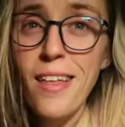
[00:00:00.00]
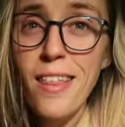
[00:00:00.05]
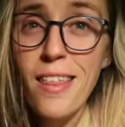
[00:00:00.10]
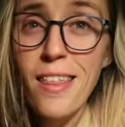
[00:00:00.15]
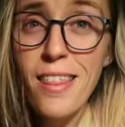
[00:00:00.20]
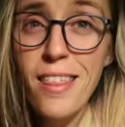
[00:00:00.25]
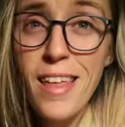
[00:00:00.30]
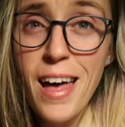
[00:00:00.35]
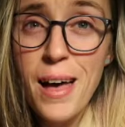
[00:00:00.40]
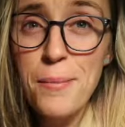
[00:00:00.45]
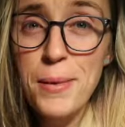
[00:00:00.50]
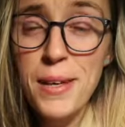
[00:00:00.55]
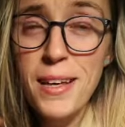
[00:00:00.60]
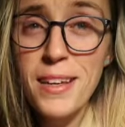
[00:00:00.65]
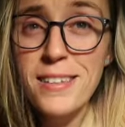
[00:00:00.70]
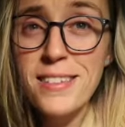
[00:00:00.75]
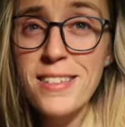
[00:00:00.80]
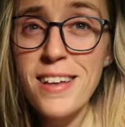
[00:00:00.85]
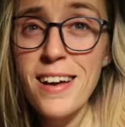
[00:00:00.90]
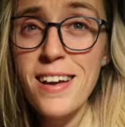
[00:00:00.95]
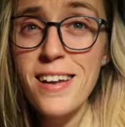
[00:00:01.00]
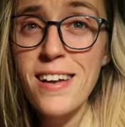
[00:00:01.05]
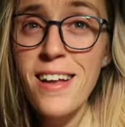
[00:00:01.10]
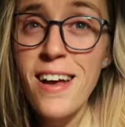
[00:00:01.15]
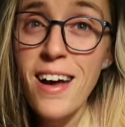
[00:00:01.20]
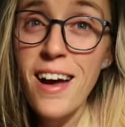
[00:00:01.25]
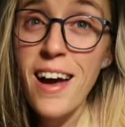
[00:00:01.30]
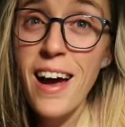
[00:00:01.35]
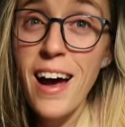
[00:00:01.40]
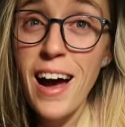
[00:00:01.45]
That being said,
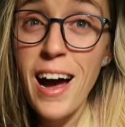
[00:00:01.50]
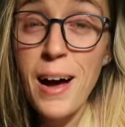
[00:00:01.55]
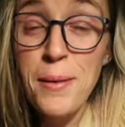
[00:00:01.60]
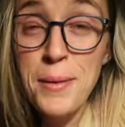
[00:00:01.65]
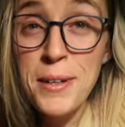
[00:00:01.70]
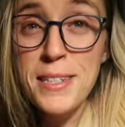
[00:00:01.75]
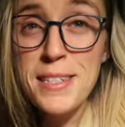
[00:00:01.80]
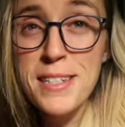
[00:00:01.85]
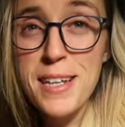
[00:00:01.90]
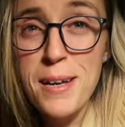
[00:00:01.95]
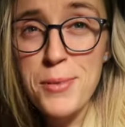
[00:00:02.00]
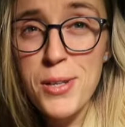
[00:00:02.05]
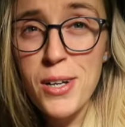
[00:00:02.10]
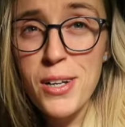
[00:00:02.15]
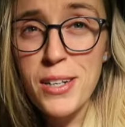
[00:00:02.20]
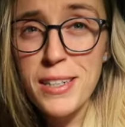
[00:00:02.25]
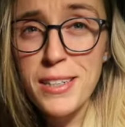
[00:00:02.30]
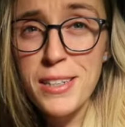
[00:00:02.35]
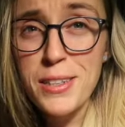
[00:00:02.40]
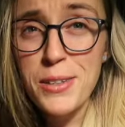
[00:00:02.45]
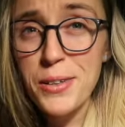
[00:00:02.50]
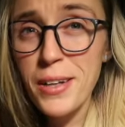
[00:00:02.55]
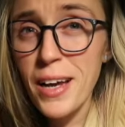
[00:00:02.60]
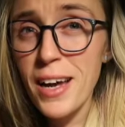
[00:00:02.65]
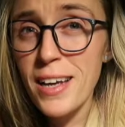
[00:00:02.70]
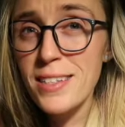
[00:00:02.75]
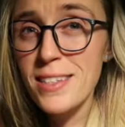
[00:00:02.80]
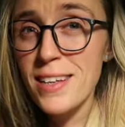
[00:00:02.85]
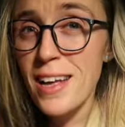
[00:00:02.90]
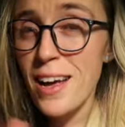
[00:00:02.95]
I'm going to stop talking to you
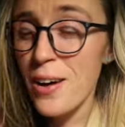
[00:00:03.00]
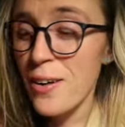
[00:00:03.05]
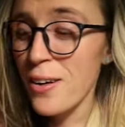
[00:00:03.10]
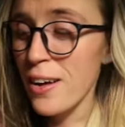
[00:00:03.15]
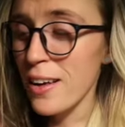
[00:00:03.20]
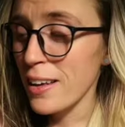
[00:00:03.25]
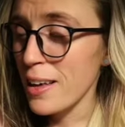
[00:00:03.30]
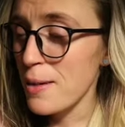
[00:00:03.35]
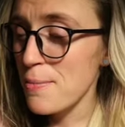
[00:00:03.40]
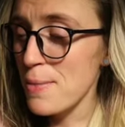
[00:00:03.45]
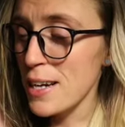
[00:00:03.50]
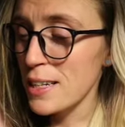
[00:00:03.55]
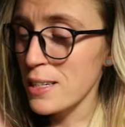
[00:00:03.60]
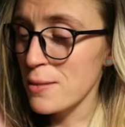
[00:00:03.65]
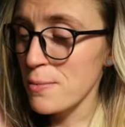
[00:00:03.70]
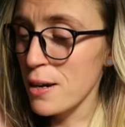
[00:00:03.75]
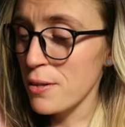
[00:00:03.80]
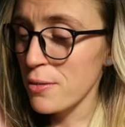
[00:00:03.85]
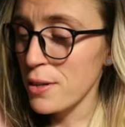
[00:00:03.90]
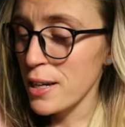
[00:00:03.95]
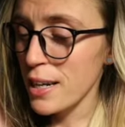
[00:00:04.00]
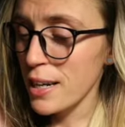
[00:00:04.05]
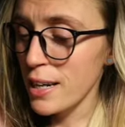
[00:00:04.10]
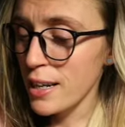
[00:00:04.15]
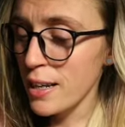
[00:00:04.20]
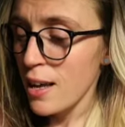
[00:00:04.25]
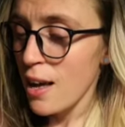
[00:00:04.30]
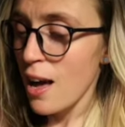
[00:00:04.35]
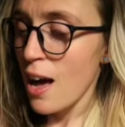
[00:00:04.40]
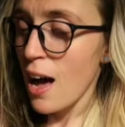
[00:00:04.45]
guys now and get back to my
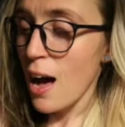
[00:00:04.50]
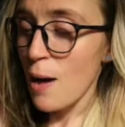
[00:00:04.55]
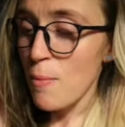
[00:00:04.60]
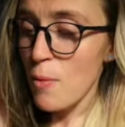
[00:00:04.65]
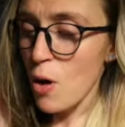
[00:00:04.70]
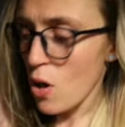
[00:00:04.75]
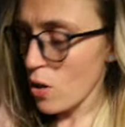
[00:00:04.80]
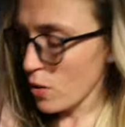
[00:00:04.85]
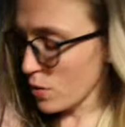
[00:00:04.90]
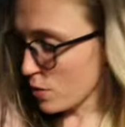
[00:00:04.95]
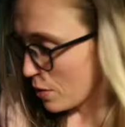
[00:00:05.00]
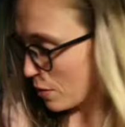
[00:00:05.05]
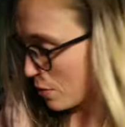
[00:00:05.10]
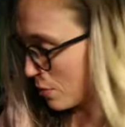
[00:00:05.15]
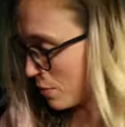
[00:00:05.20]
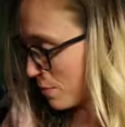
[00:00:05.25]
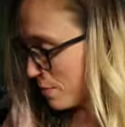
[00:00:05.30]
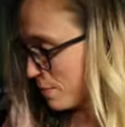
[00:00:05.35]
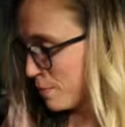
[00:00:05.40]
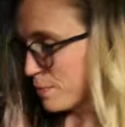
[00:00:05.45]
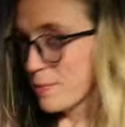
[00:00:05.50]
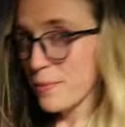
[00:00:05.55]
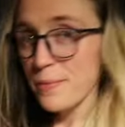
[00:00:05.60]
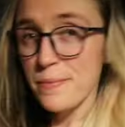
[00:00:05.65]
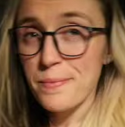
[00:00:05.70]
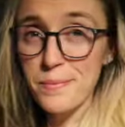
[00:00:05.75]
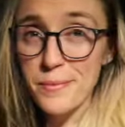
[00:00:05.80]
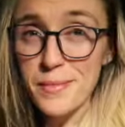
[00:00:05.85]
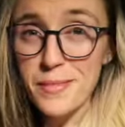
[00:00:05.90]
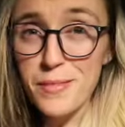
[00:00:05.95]
reading. I'm also,
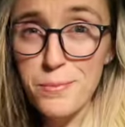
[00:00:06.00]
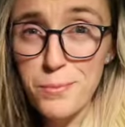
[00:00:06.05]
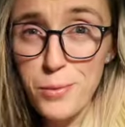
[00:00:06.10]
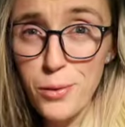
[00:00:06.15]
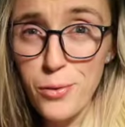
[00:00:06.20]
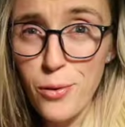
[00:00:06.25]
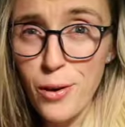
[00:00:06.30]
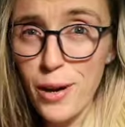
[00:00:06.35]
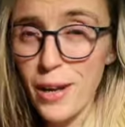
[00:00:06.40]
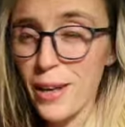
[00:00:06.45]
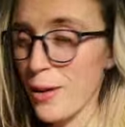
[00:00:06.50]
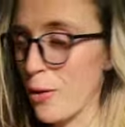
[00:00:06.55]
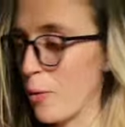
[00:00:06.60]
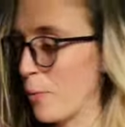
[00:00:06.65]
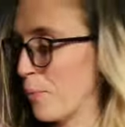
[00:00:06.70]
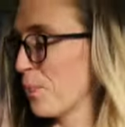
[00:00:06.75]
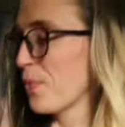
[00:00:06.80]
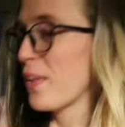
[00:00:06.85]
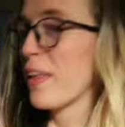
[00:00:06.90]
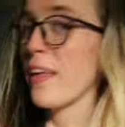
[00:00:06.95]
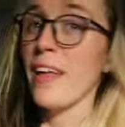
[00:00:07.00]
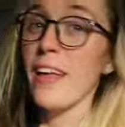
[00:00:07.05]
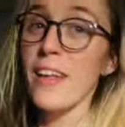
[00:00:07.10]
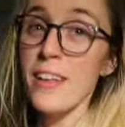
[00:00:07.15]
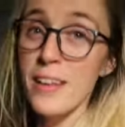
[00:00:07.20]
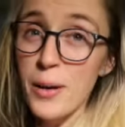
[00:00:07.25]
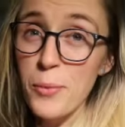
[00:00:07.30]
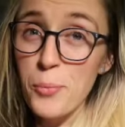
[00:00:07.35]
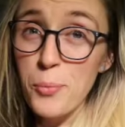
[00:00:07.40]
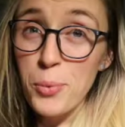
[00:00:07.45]
before I go,
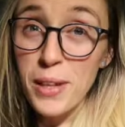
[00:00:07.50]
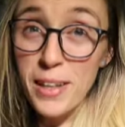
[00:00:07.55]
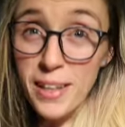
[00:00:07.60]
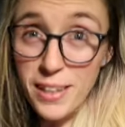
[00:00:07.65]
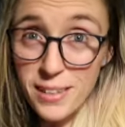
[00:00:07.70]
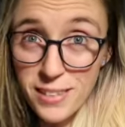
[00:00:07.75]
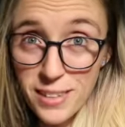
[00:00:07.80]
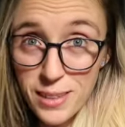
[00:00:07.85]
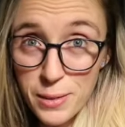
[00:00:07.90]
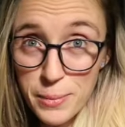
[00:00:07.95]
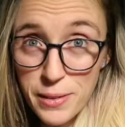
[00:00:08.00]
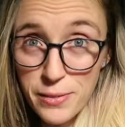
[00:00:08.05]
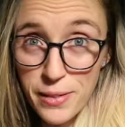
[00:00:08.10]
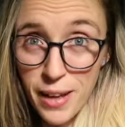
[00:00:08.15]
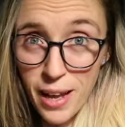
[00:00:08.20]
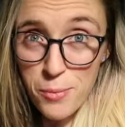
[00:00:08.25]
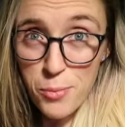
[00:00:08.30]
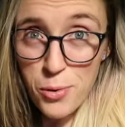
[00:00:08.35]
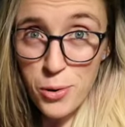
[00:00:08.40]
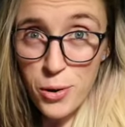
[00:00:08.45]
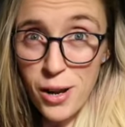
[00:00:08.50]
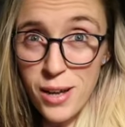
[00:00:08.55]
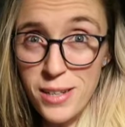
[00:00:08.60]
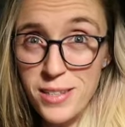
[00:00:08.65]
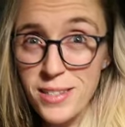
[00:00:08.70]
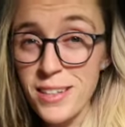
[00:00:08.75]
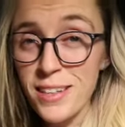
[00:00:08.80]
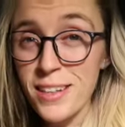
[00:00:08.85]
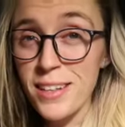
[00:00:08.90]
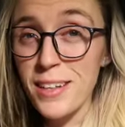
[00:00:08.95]
playing a little bit of Animal
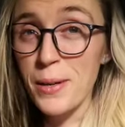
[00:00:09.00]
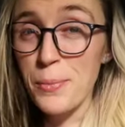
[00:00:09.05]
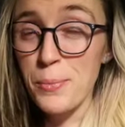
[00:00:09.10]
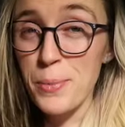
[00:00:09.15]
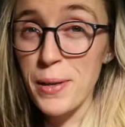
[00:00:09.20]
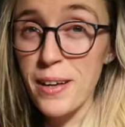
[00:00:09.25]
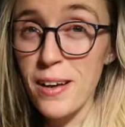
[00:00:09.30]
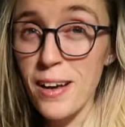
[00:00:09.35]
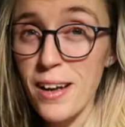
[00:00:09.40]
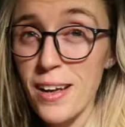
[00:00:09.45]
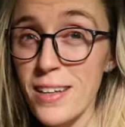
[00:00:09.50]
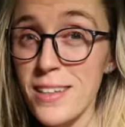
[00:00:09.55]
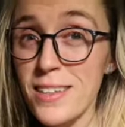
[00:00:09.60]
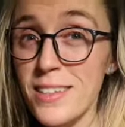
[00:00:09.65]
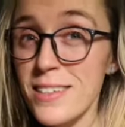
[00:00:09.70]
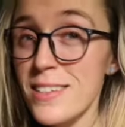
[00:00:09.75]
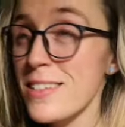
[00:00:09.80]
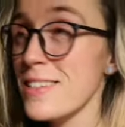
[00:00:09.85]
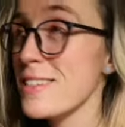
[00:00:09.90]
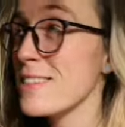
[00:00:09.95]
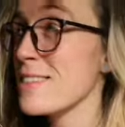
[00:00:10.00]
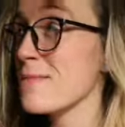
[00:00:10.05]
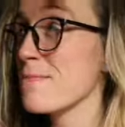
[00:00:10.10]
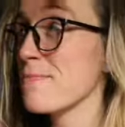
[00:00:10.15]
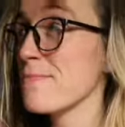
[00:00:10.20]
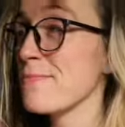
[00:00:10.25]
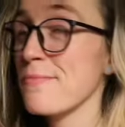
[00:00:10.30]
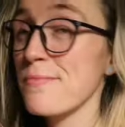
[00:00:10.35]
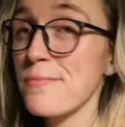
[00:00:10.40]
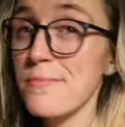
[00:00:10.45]
Crossing because
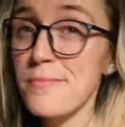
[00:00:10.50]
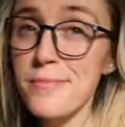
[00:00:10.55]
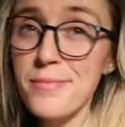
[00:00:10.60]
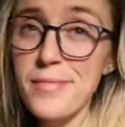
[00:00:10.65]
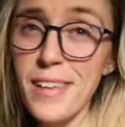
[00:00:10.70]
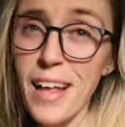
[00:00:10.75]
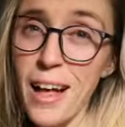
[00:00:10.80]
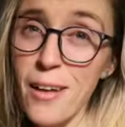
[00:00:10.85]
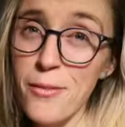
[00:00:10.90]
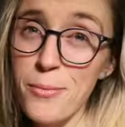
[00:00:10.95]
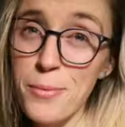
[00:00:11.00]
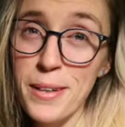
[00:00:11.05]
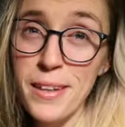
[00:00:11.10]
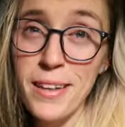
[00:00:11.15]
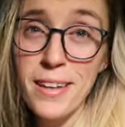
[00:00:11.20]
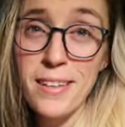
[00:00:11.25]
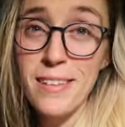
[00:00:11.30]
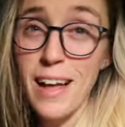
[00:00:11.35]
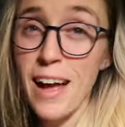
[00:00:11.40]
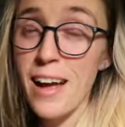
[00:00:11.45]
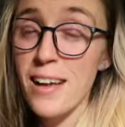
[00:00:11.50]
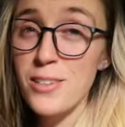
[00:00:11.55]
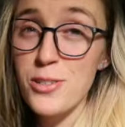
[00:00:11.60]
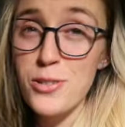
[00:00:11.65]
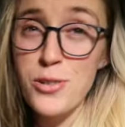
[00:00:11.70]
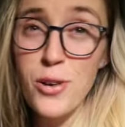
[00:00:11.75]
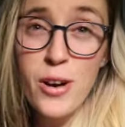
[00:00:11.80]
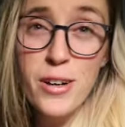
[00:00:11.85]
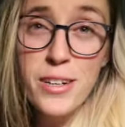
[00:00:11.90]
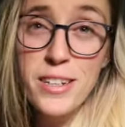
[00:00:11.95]
I've been I
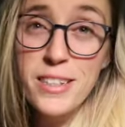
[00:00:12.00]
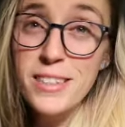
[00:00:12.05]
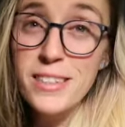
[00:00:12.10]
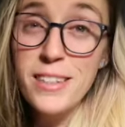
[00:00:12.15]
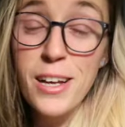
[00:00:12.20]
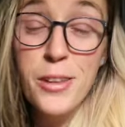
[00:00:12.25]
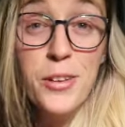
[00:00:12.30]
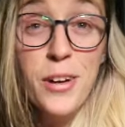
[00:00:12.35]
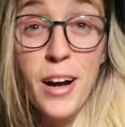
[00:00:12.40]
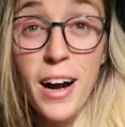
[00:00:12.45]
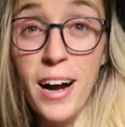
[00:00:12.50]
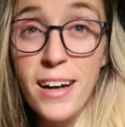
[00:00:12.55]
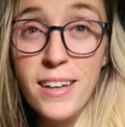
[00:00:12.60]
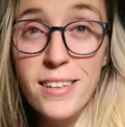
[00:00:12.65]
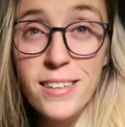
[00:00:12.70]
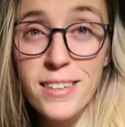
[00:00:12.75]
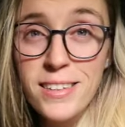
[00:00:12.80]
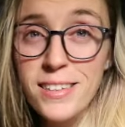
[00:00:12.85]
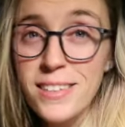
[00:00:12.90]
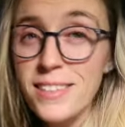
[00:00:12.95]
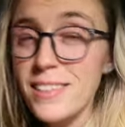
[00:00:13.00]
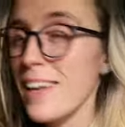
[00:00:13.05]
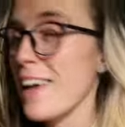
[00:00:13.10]
started another island